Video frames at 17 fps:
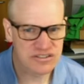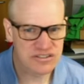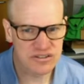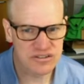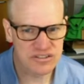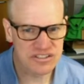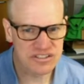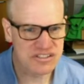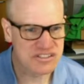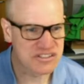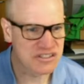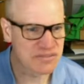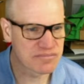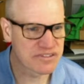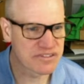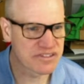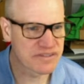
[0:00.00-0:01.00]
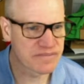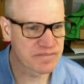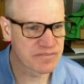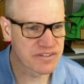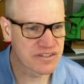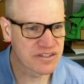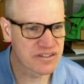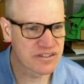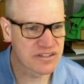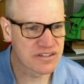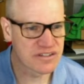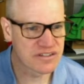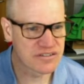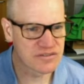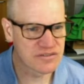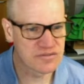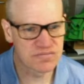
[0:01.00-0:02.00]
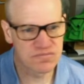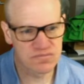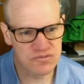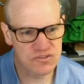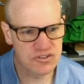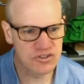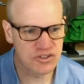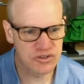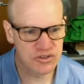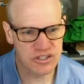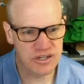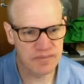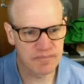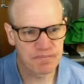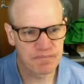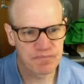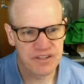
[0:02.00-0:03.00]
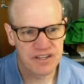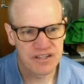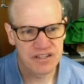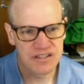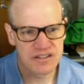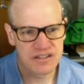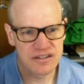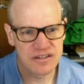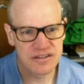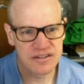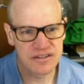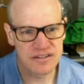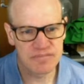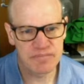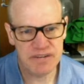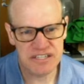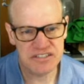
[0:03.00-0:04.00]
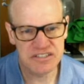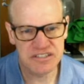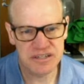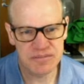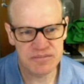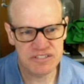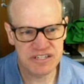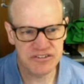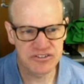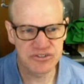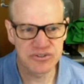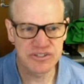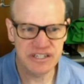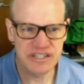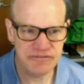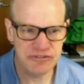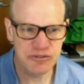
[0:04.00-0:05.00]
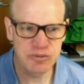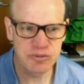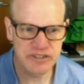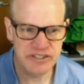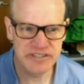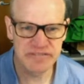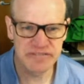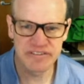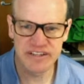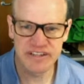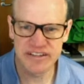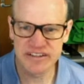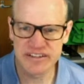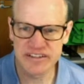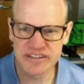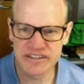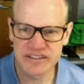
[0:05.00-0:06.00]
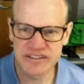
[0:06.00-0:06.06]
this is something that you can look up that basically comes down to, if you believe that the